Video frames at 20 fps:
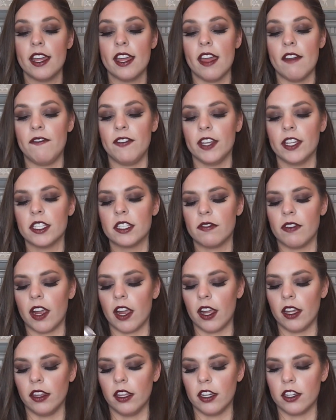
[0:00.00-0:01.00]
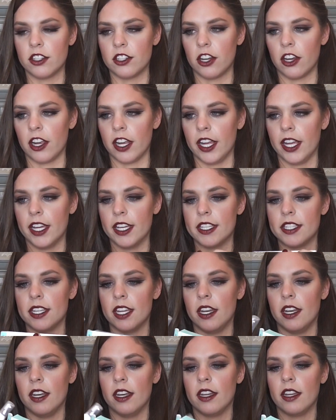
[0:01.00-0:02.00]
it feels very luxurious,
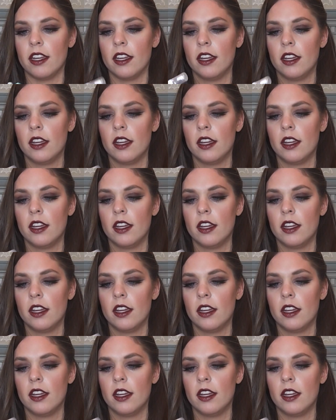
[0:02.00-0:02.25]
and